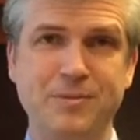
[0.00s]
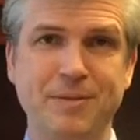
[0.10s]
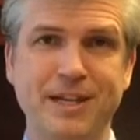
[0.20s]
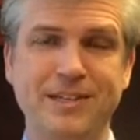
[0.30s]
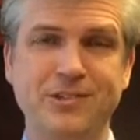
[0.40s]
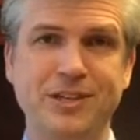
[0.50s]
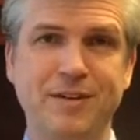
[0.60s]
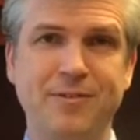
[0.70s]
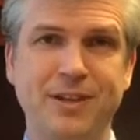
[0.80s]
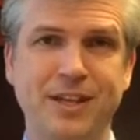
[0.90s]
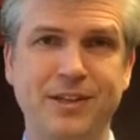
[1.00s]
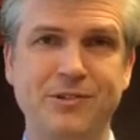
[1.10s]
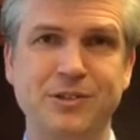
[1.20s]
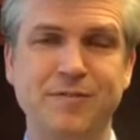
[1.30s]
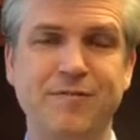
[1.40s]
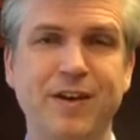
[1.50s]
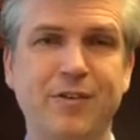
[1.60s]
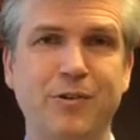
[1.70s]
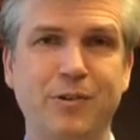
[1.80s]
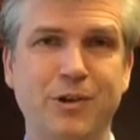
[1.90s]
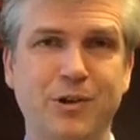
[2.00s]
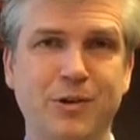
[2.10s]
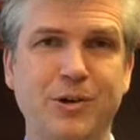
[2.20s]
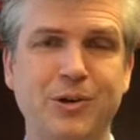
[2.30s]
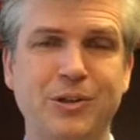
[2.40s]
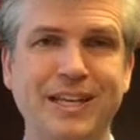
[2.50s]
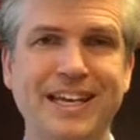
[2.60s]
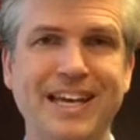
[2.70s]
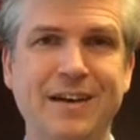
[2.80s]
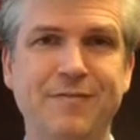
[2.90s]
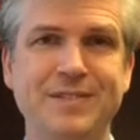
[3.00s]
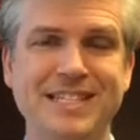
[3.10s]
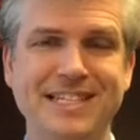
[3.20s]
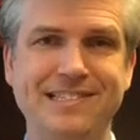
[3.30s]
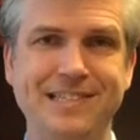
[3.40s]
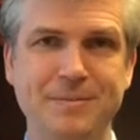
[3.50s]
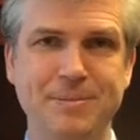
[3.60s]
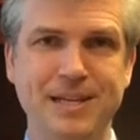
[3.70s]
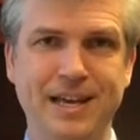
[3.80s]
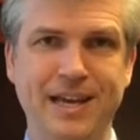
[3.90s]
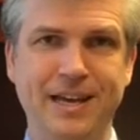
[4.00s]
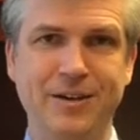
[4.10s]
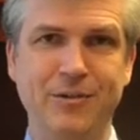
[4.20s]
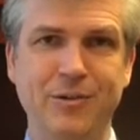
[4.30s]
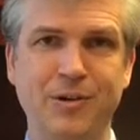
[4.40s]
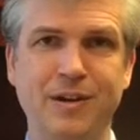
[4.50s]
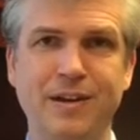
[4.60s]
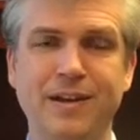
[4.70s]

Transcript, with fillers: you may discover that there's a federal law called the FDCPA, or